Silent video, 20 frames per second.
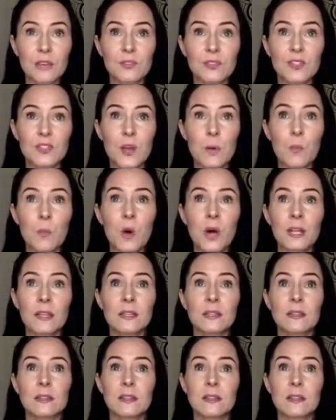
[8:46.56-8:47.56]
if
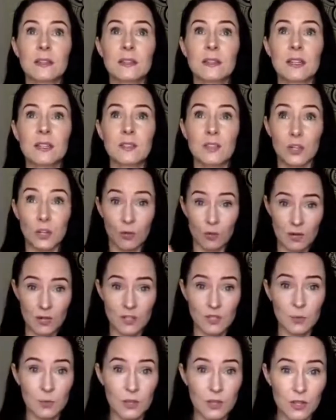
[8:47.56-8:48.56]
someone
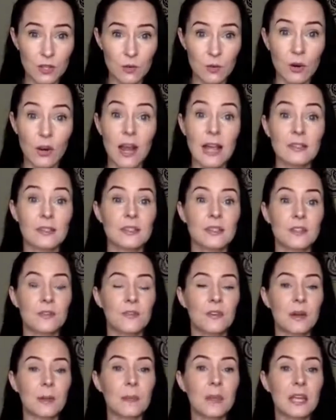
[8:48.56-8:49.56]
disagrees with you or has a
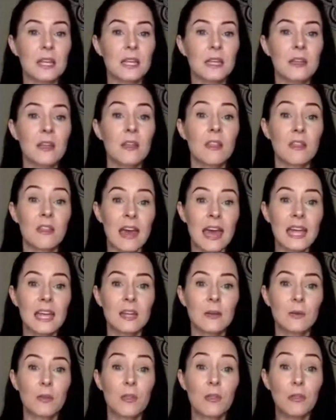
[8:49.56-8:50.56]
different opinion, that
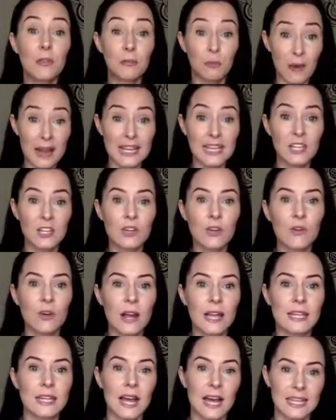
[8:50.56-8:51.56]
can threaten your
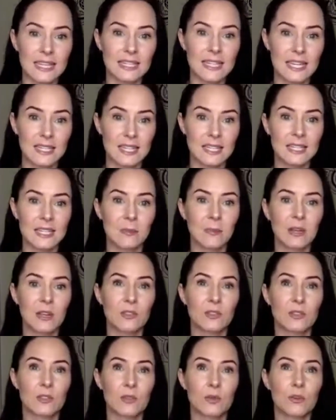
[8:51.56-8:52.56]
identity,
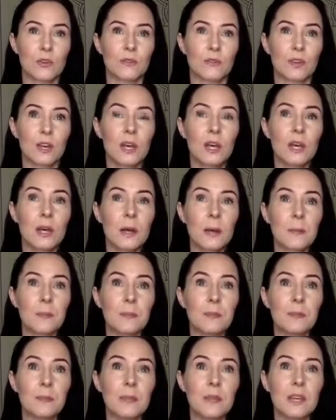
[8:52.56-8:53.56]
because it sort of
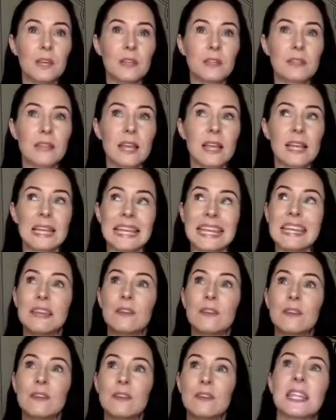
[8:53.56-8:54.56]
is like an
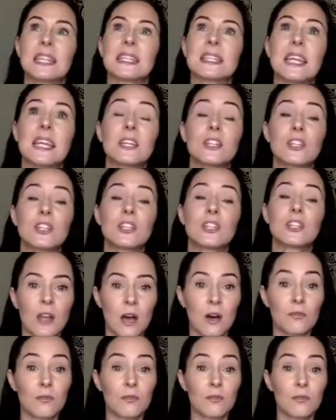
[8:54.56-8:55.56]

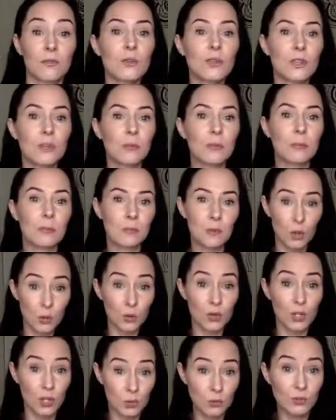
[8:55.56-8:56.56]
invalidation of who
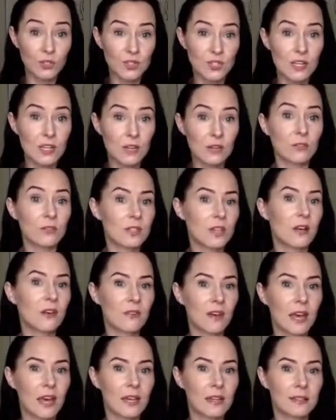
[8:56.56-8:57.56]
you see
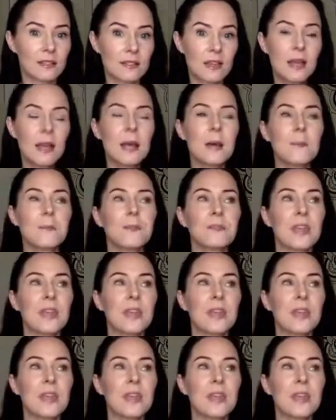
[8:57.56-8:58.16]
yourself as.